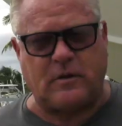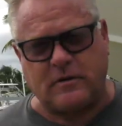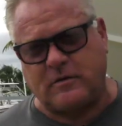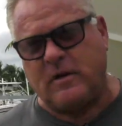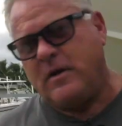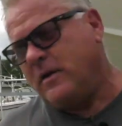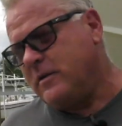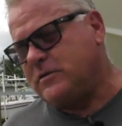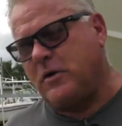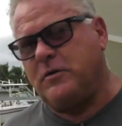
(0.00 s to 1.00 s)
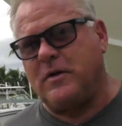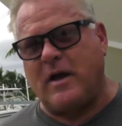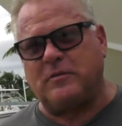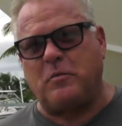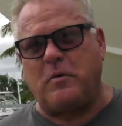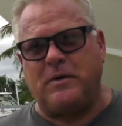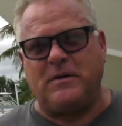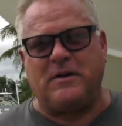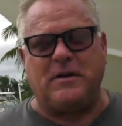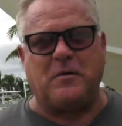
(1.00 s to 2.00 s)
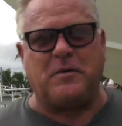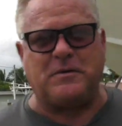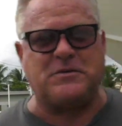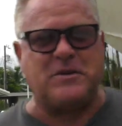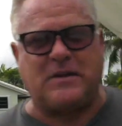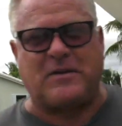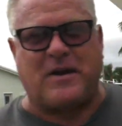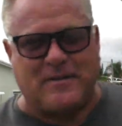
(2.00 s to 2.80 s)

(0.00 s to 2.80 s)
let's show you guys what we did here with this Jet Dock.